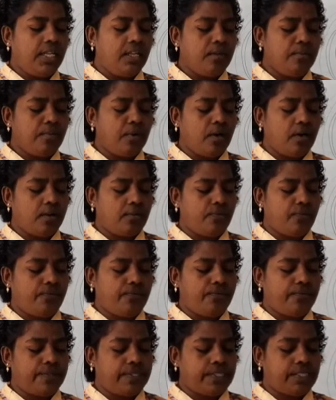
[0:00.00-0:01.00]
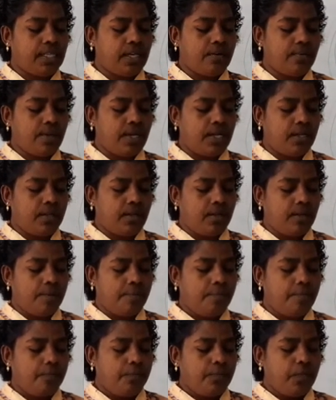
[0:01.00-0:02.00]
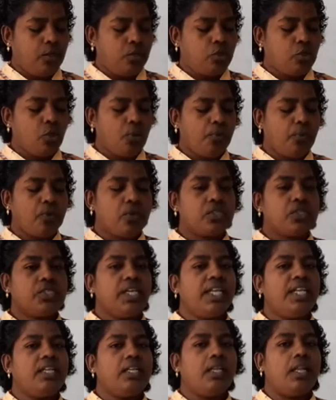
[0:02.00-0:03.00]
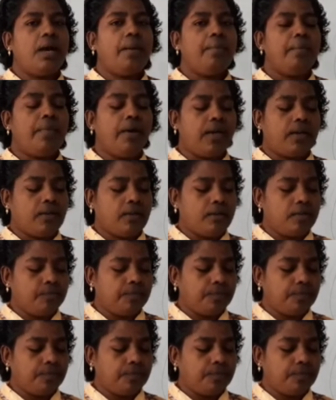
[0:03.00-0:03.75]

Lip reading: bar 7, topo sheet number.